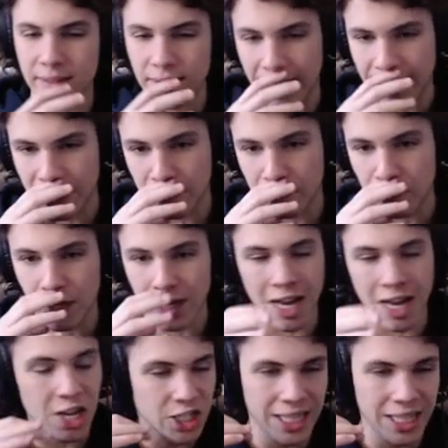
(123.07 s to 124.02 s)
like the
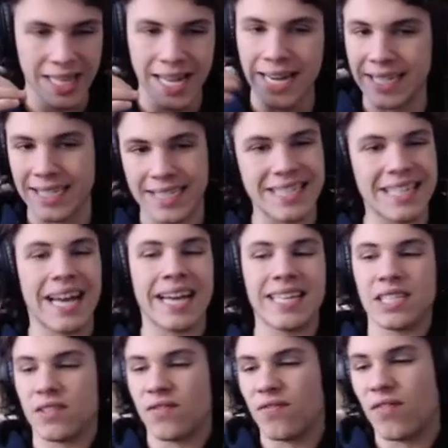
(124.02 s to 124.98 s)
percussion line is
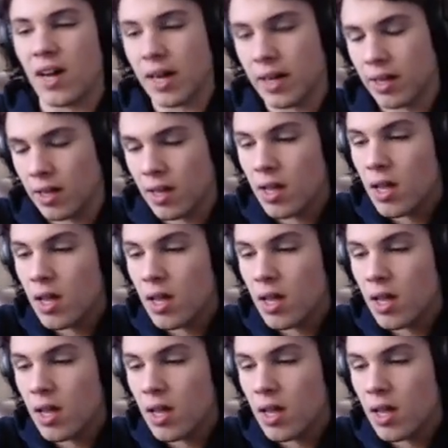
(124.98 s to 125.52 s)
nice as fuck.